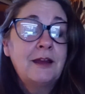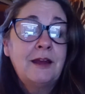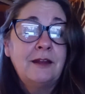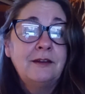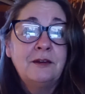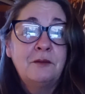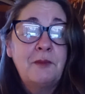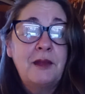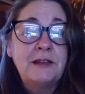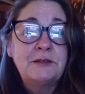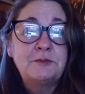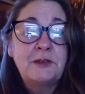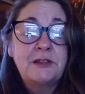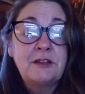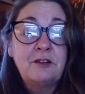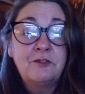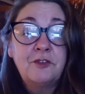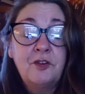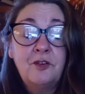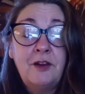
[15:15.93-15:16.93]
and makes
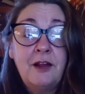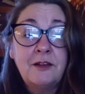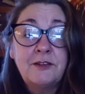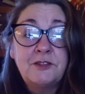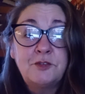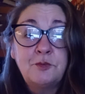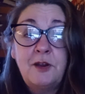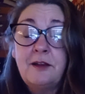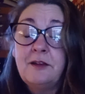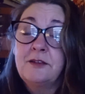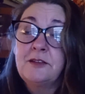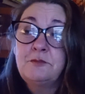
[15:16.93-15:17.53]
myself look like a twat,